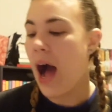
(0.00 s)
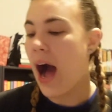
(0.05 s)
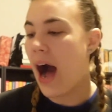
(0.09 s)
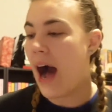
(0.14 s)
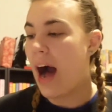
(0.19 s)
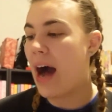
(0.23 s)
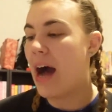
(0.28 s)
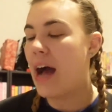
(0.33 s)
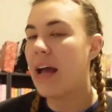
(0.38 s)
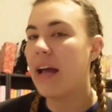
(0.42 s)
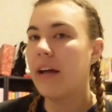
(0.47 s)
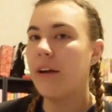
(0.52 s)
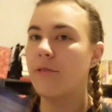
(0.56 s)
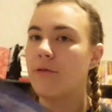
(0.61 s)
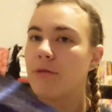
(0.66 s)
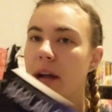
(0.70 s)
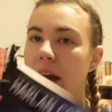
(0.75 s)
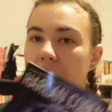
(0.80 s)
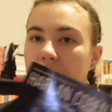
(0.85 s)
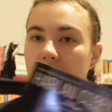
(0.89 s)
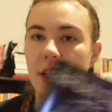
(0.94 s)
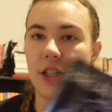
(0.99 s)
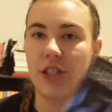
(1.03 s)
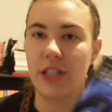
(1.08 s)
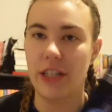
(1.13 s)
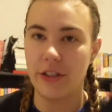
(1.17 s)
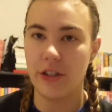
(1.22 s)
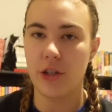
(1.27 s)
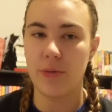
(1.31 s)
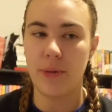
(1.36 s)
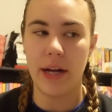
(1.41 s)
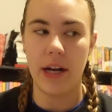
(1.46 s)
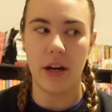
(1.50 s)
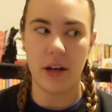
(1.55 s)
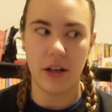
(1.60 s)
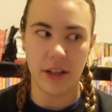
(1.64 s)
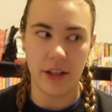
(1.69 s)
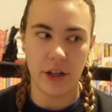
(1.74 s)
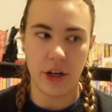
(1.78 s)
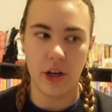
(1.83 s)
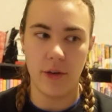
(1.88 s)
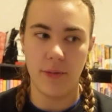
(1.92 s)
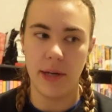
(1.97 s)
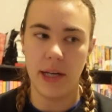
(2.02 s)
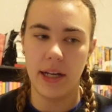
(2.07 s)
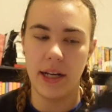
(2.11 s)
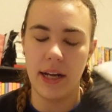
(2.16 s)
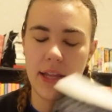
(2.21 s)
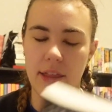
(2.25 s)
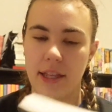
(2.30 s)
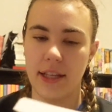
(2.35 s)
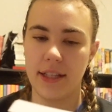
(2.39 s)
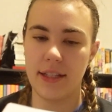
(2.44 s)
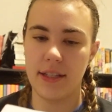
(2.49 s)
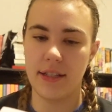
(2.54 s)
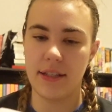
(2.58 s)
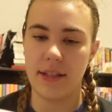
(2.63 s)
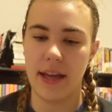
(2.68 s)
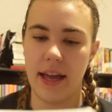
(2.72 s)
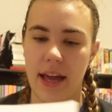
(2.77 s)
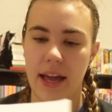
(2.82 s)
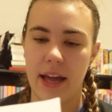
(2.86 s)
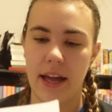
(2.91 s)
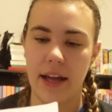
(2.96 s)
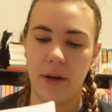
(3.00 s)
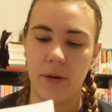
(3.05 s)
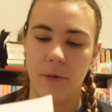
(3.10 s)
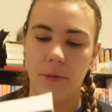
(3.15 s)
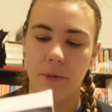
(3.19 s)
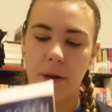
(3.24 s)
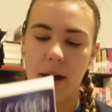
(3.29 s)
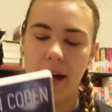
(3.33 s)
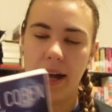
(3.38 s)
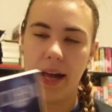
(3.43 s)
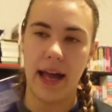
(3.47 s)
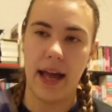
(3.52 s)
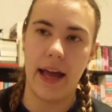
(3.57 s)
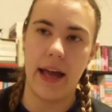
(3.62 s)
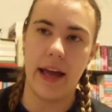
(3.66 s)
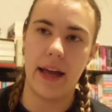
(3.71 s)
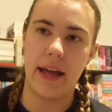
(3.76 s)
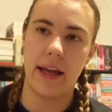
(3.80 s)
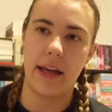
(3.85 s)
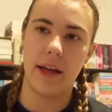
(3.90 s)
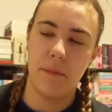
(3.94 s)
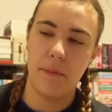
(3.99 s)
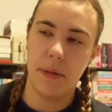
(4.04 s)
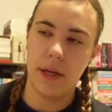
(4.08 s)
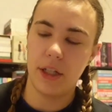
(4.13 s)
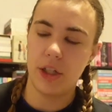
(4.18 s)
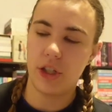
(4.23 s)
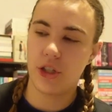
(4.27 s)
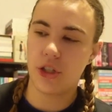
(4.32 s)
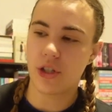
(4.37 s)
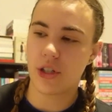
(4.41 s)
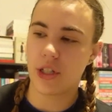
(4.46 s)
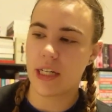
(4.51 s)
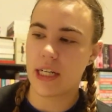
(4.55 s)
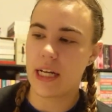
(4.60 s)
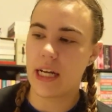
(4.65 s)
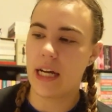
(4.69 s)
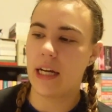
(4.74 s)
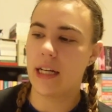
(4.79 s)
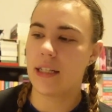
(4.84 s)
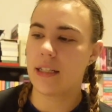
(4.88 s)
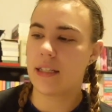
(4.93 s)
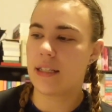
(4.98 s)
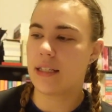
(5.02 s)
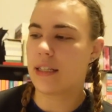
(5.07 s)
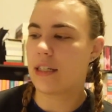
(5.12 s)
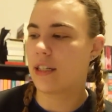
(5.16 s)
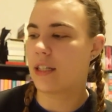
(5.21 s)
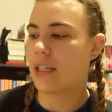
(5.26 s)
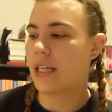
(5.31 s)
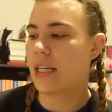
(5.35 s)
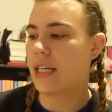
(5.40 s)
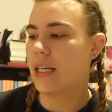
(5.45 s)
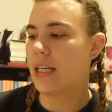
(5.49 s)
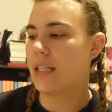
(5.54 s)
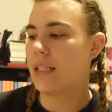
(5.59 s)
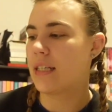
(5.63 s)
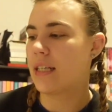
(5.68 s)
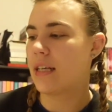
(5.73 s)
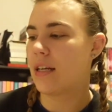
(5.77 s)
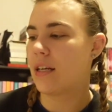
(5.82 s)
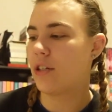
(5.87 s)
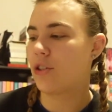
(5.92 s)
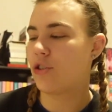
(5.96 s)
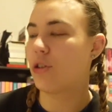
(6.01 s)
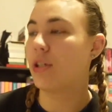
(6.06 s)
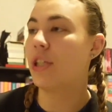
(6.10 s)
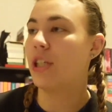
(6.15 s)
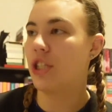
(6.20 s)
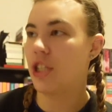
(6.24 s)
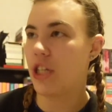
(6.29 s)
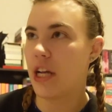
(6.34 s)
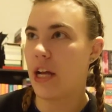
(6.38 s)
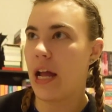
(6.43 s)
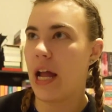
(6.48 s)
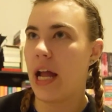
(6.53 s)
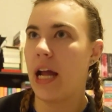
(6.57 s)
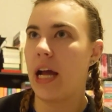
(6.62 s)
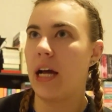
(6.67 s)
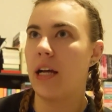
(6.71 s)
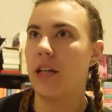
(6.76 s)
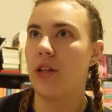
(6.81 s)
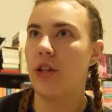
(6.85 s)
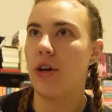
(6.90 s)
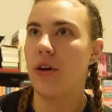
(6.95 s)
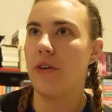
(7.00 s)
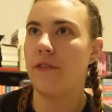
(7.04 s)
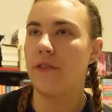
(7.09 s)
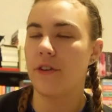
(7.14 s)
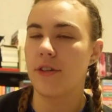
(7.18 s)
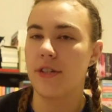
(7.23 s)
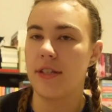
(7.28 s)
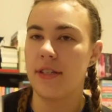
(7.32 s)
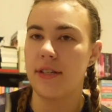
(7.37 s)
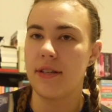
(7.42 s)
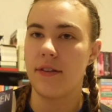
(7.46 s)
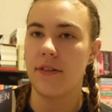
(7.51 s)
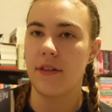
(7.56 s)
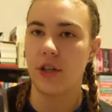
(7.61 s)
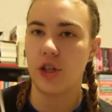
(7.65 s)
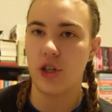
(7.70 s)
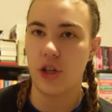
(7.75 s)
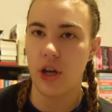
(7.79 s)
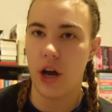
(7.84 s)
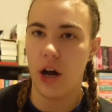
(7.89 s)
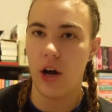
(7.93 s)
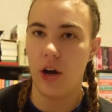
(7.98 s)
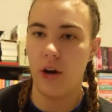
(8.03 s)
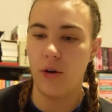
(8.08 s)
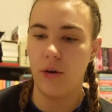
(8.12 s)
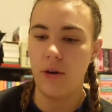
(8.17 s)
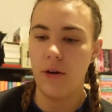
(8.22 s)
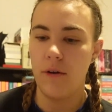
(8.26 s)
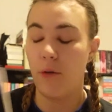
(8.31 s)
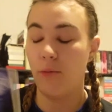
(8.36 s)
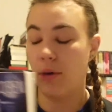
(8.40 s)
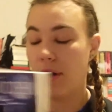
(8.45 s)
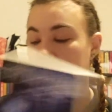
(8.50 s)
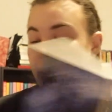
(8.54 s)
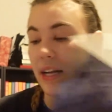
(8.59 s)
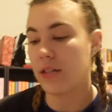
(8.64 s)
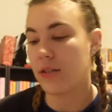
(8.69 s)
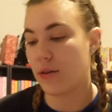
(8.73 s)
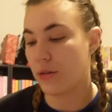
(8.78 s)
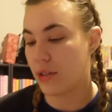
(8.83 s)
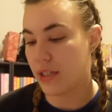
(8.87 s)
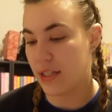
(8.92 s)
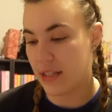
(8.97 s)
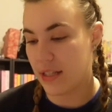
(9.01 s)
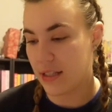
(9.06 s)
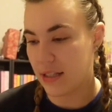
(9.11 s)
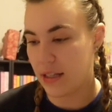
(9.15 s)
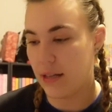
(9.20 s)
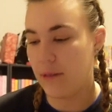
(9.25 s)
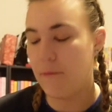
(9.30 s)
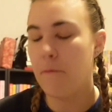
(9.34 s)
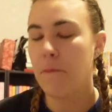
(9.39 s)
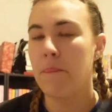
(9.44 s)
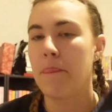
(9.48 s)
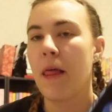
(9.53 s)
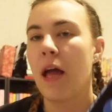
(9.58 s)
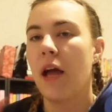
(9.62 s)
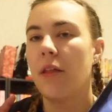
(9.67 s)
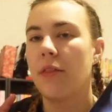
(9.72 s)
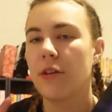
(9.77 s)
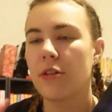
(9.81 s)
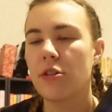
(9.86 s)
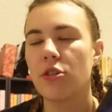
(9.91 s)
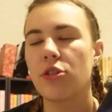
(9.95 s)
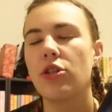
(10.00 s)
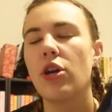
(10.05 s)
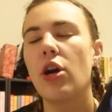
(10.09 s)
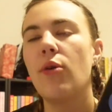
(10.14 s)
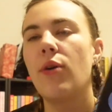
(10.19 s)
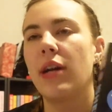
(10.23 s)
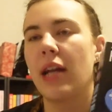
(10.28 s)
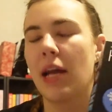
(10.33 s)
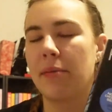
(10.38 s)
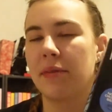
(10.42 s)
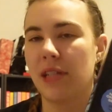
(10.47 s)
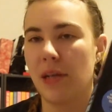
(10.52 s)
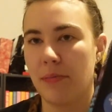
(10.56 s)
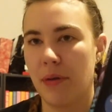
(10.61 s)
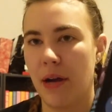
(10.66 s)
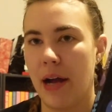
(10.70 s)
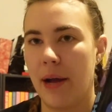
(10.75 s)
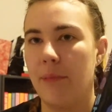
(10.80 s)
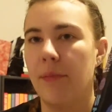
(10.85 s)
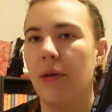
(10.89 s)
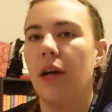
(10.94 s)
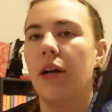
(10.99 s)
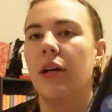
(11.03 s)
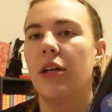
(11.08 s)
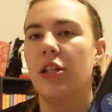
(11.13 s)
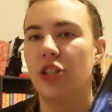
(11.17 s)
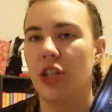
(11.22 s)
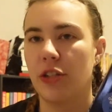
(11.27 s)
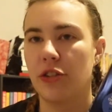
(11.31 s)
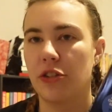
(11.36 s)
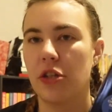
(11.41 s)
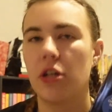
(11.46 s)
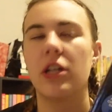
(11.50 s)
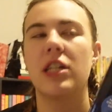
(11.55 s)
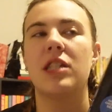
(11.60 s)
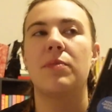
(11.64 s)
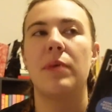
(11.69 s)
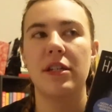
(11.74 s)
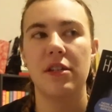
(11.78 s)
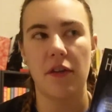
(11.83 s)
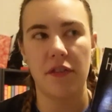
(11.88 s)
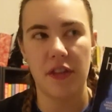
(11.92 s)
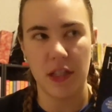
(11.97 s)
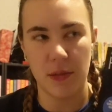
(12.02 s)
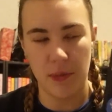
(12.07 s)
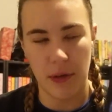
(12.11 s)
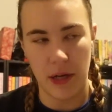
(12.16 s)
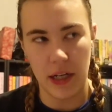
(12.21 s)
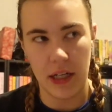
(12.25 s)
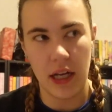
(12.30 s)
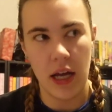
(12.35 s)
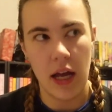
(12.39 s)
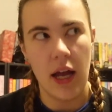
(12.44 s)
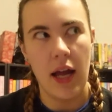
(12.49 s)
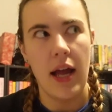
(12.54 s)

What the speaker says: I read Shelter by Harlan Coben. This is a YA mystery series trilogy. And the first season of the show, well, I guess only season, there's a show on Amazon Prime, Shelter. It's based off this book.